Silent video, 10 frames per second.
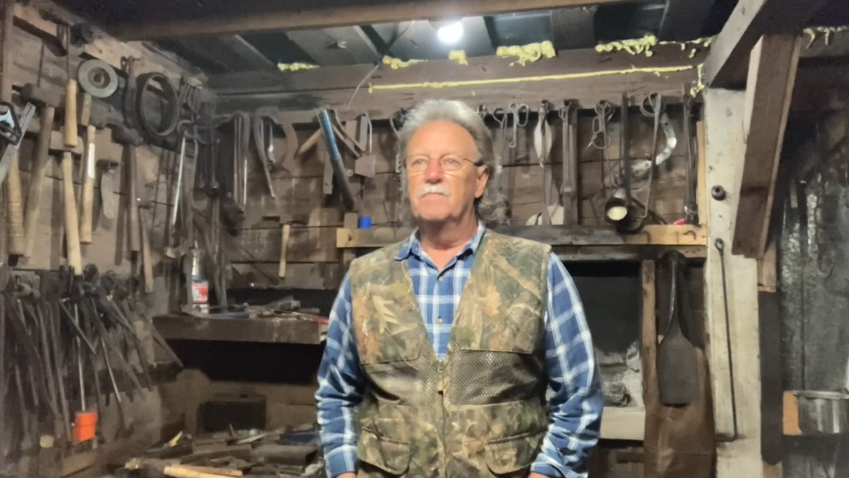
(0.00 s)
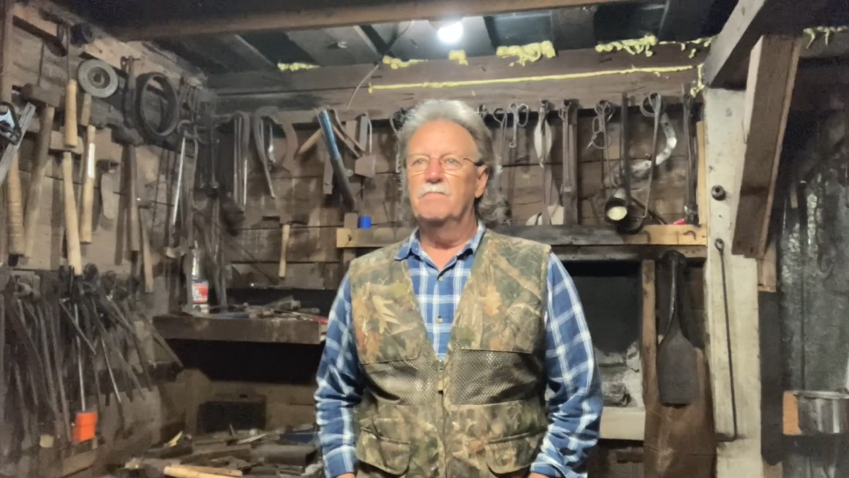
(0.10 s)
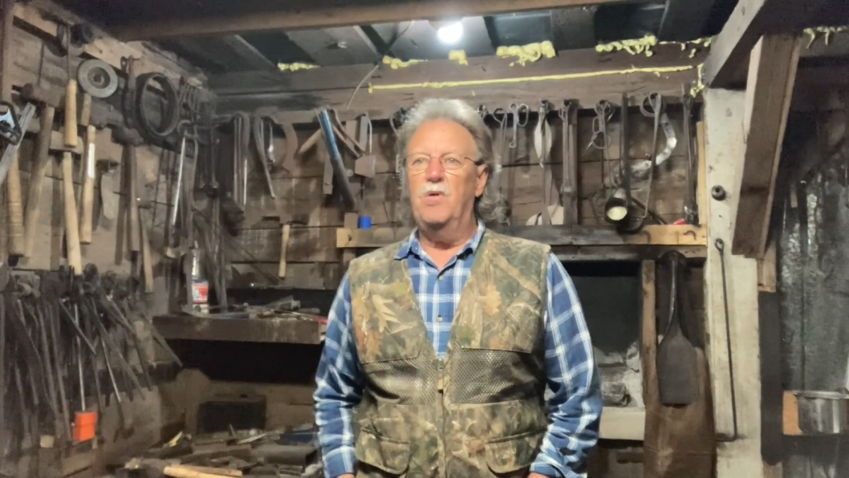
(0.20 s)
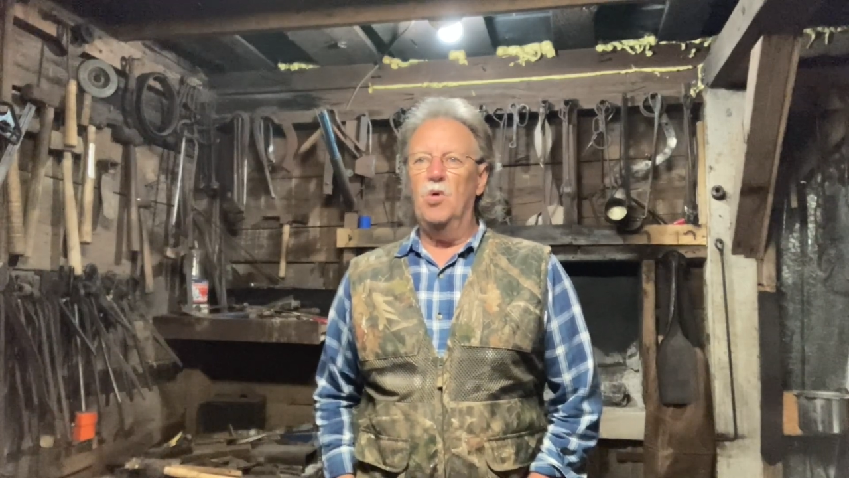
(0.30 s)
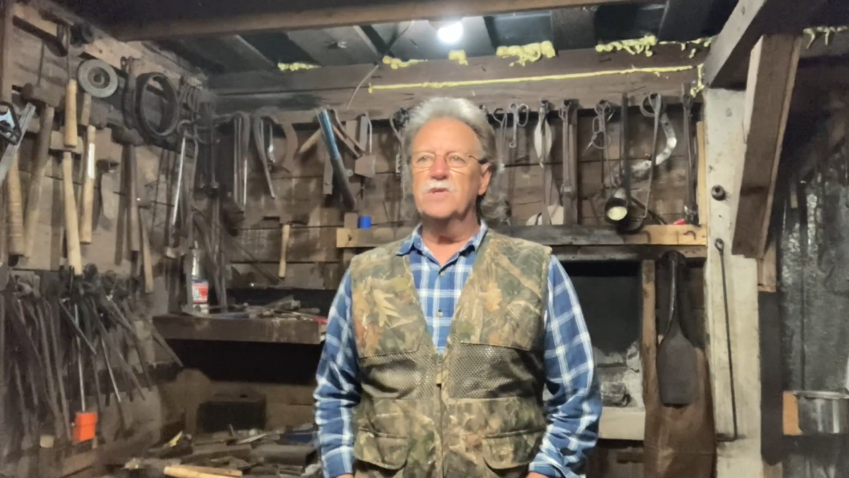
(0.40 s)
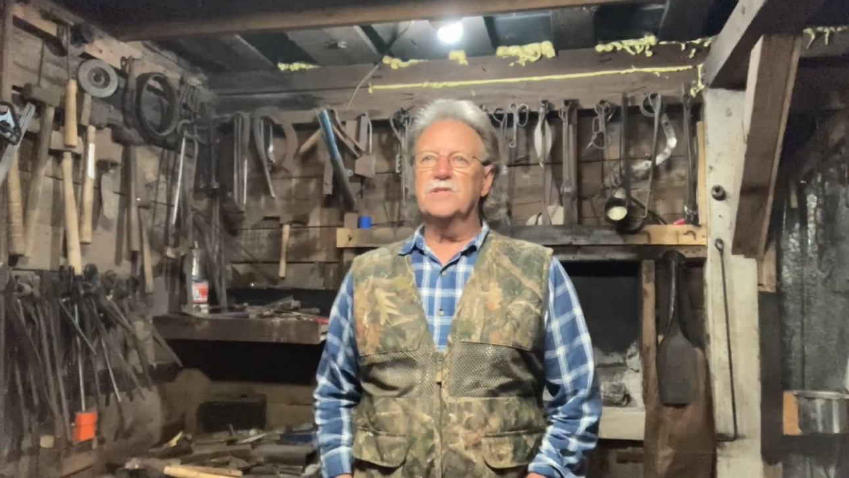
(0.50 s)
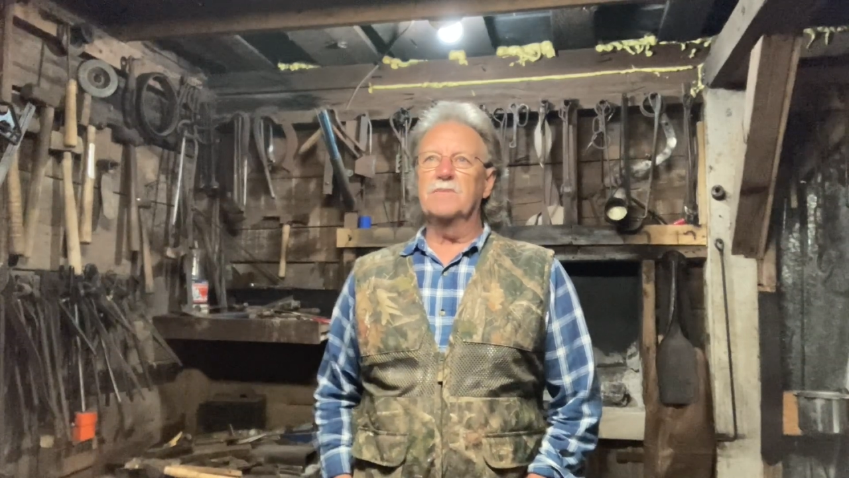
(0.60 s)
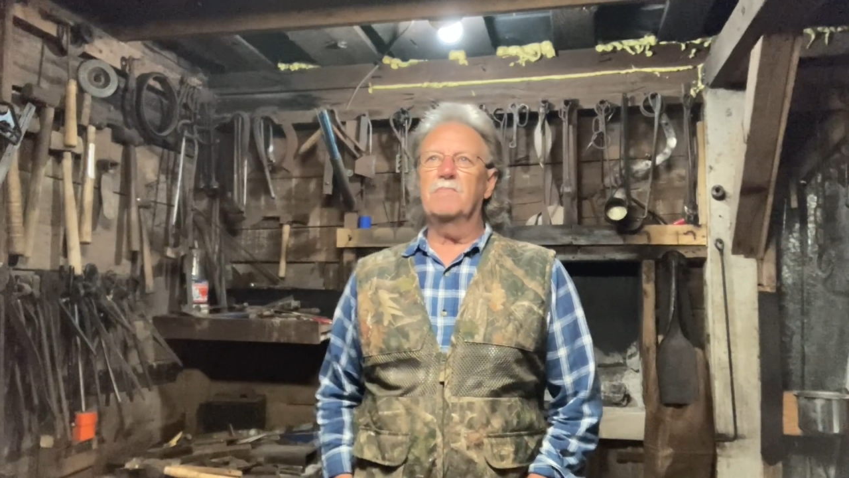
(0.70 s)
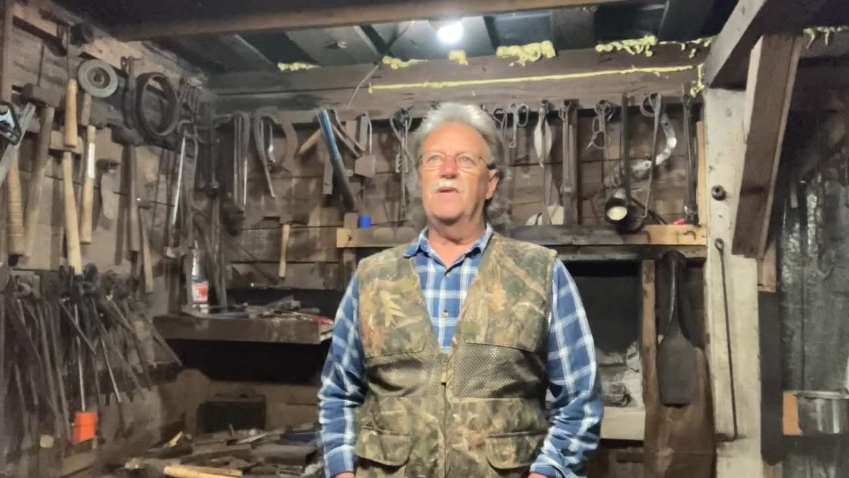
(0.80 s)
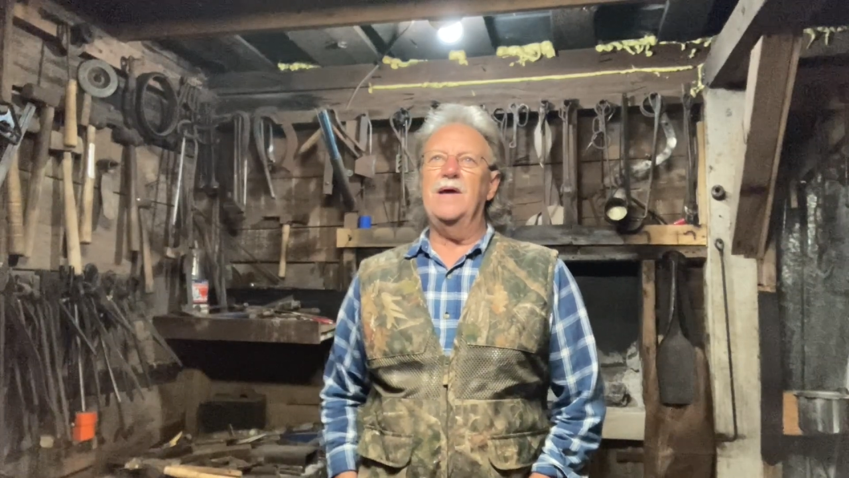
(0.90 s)
poison
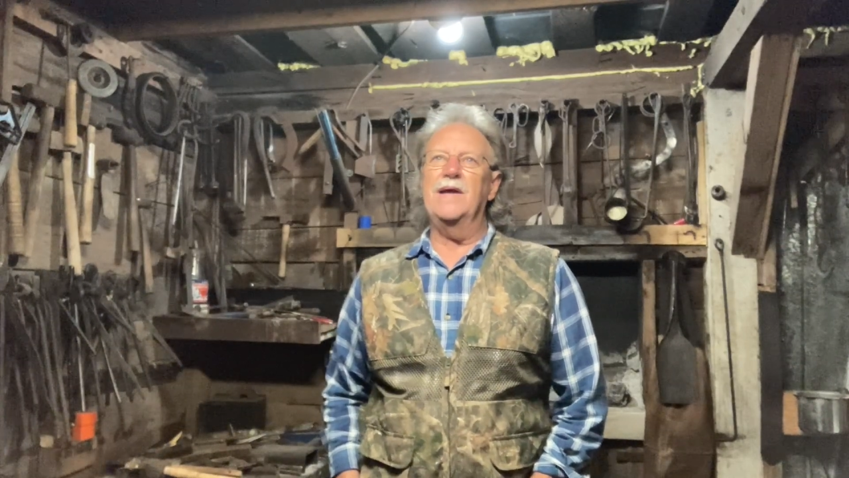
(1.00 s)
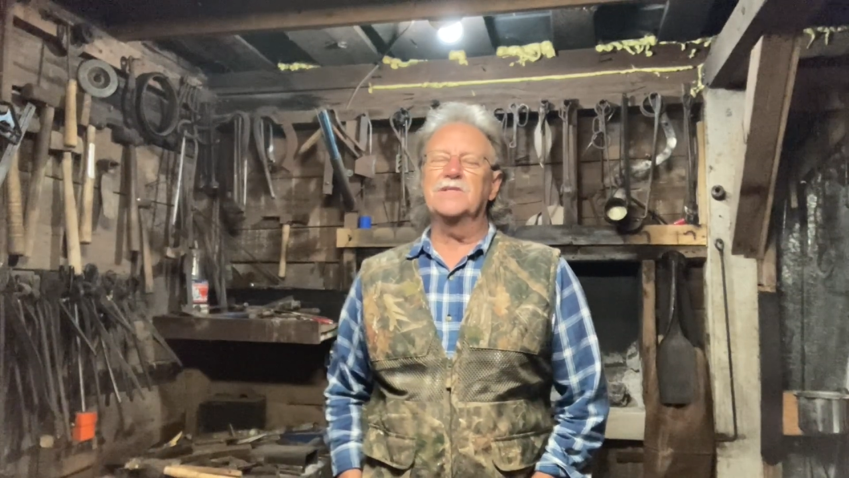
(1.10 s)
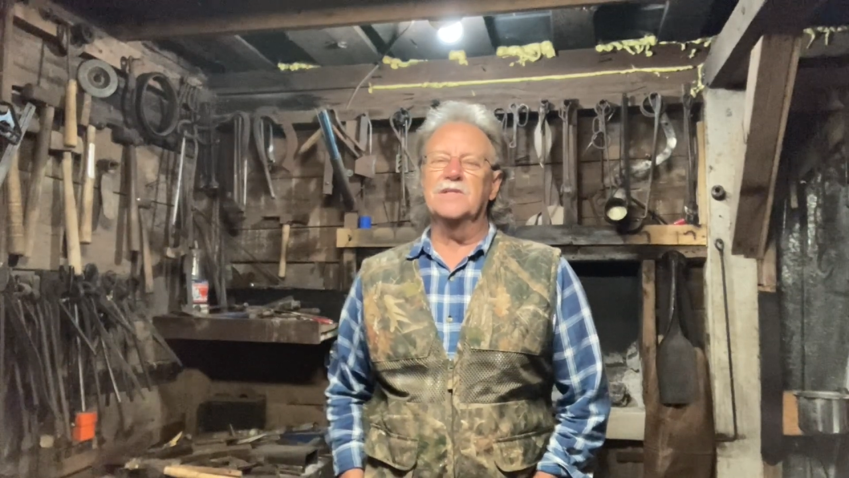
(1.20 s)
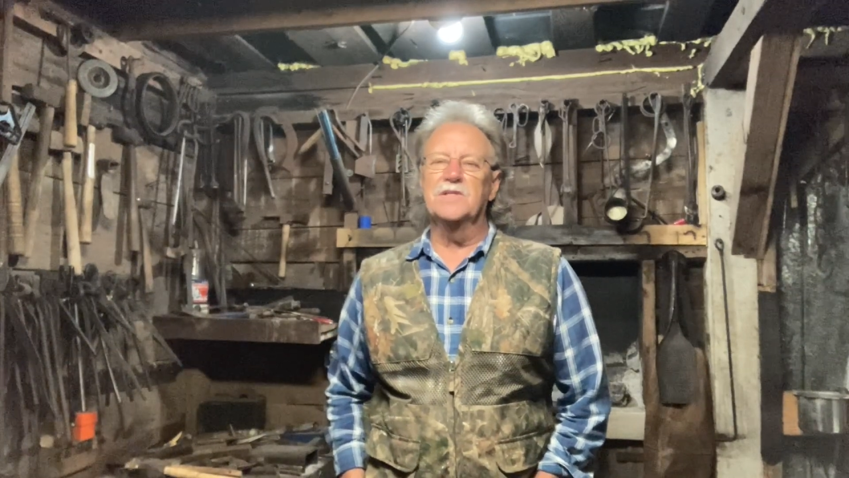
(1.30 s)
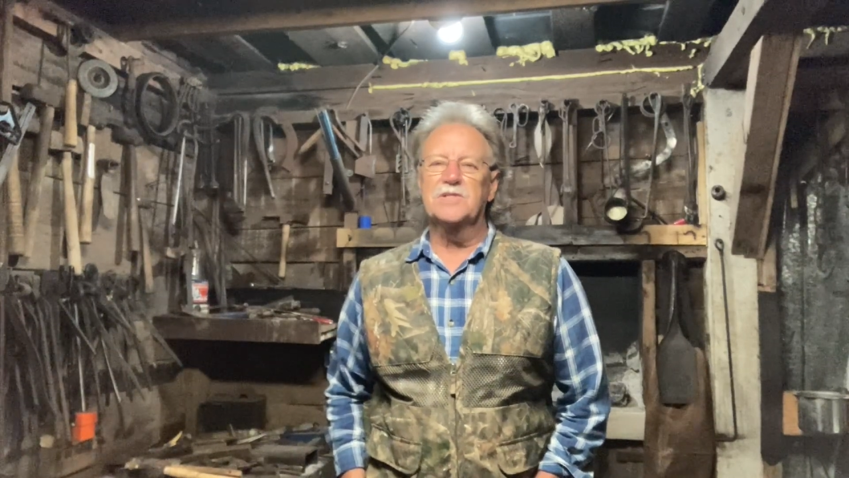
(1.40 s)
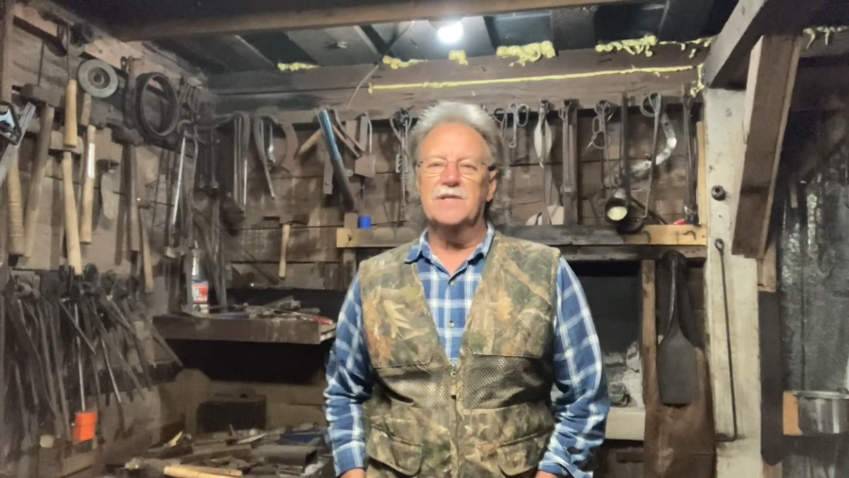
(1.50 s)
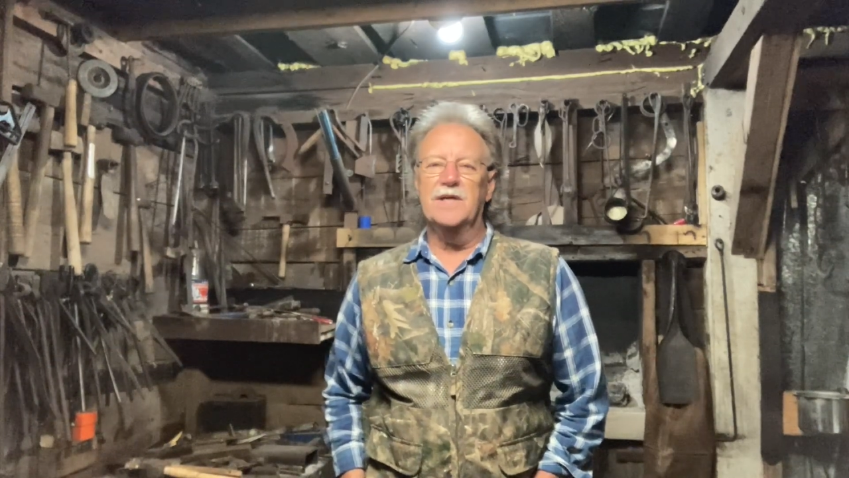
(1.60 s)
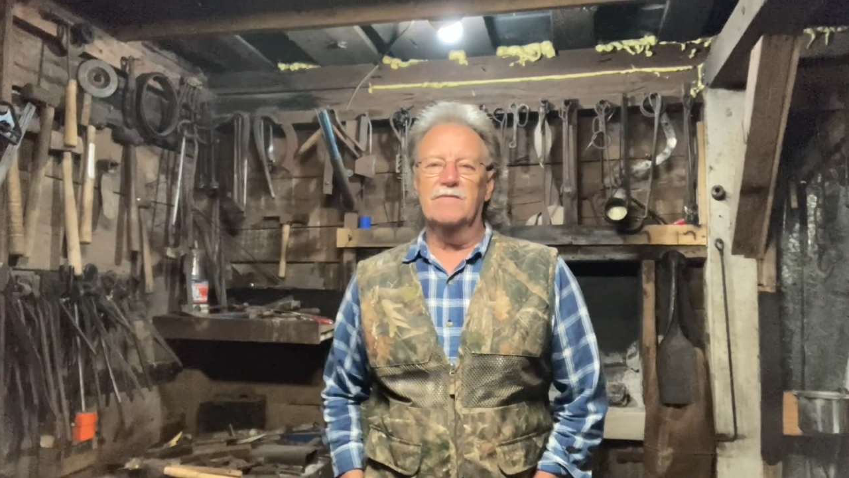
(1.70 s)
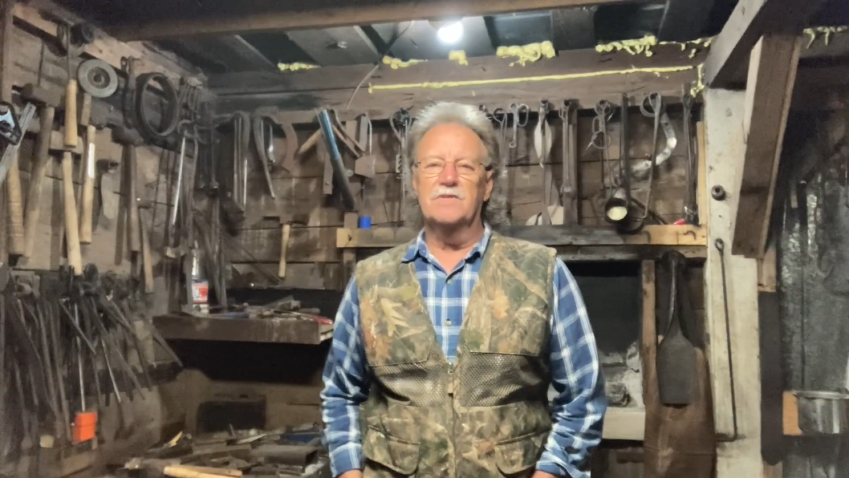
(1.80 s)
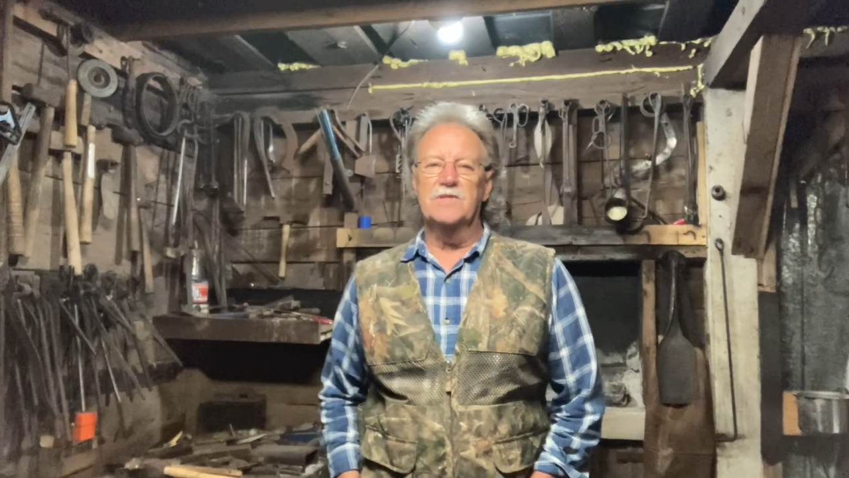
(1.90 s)
plants in the
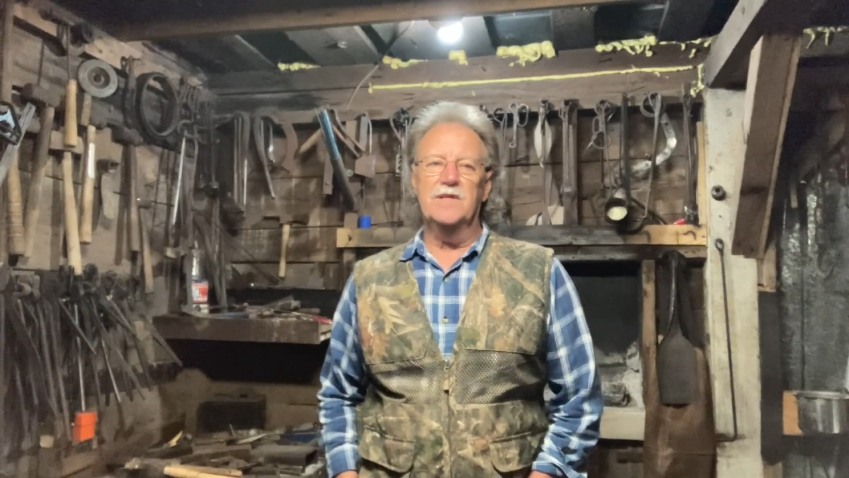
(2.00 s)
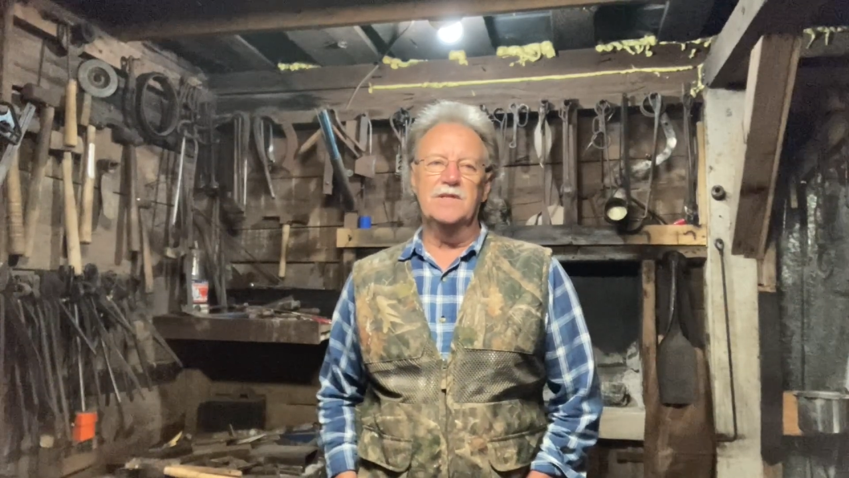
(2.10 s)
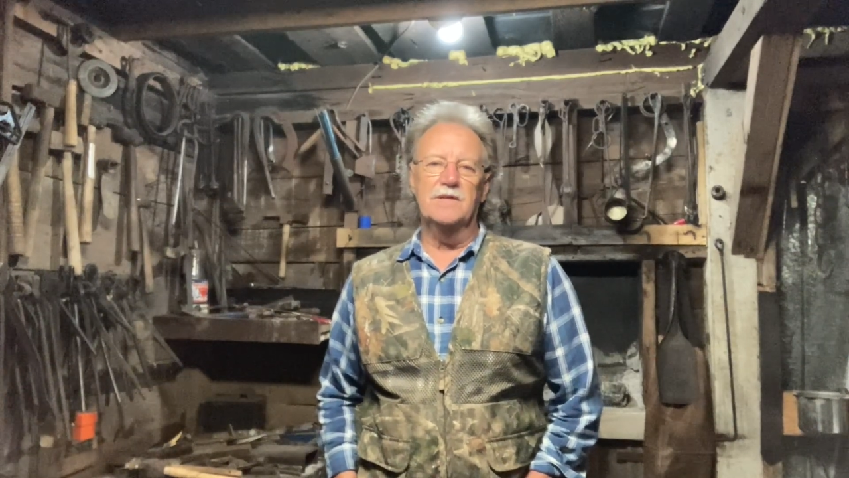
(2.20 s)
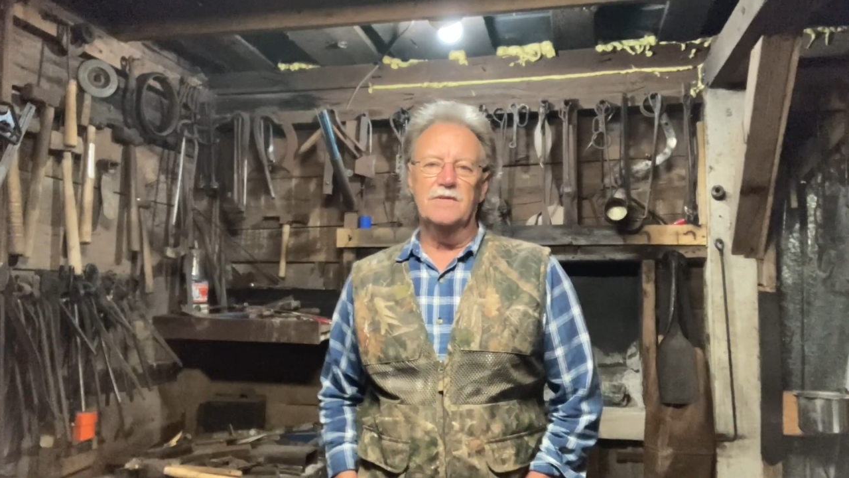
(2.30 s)
state of Virginia,